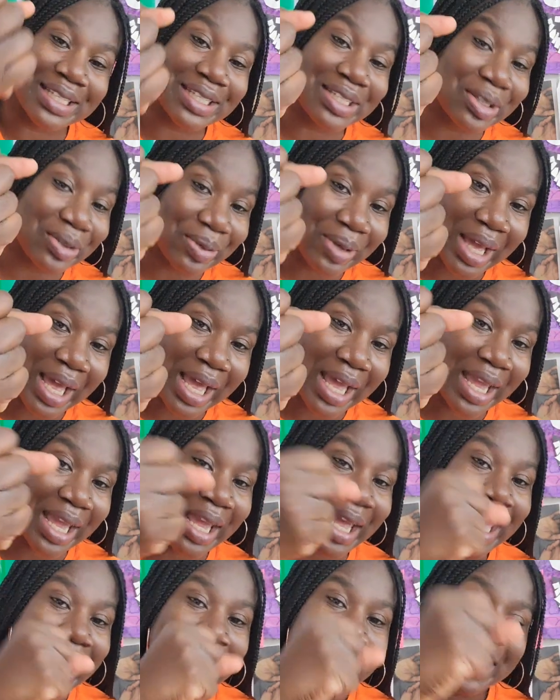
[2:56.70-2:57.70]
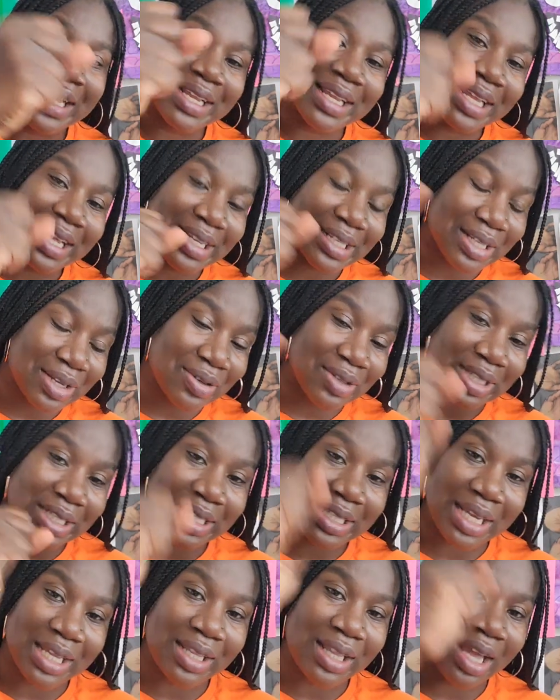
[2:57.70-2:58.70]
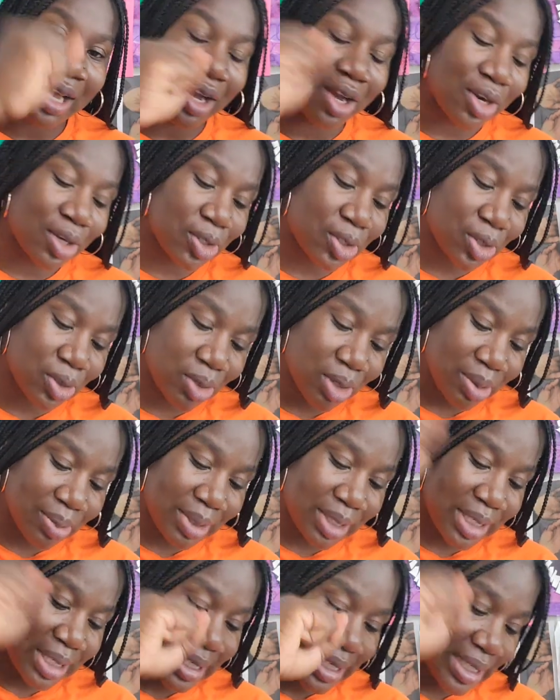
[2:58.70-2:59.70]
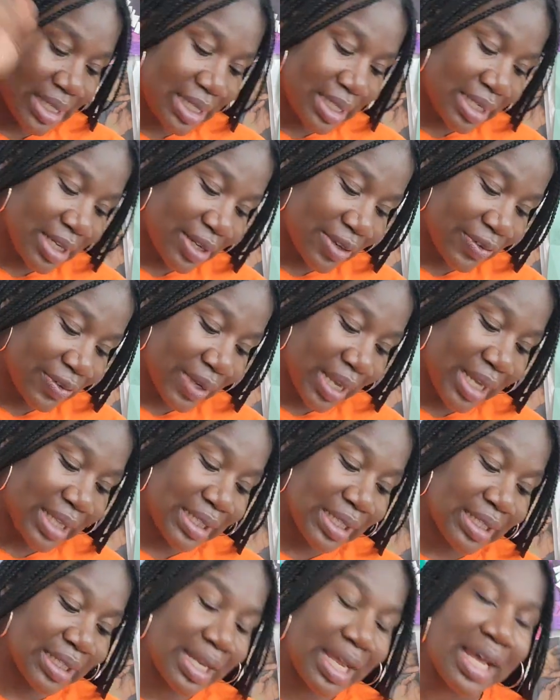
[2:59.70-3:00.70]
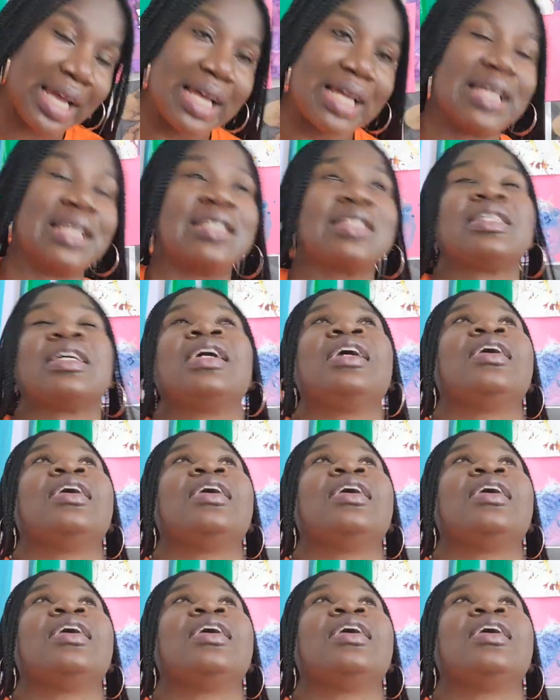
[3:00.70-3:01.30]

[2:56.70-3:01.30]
it's okay as long as they like are scribbling and stuff. Like the lines